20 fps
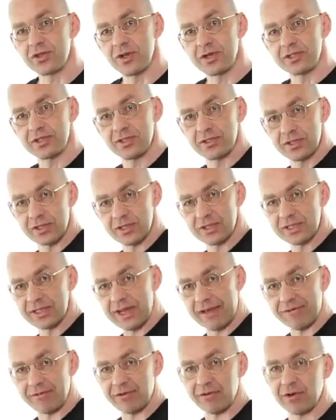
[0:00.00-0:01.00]
turns into this
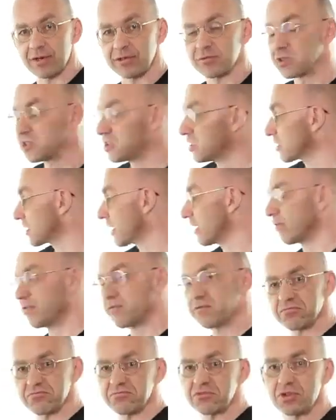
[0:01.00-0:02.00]
nephroid, which is kind
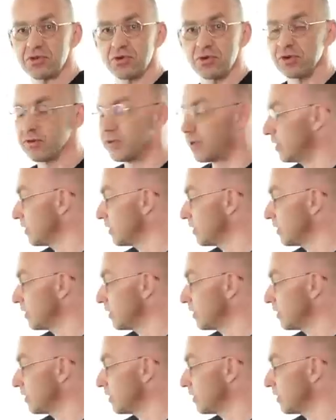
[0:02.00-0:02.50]
of cool,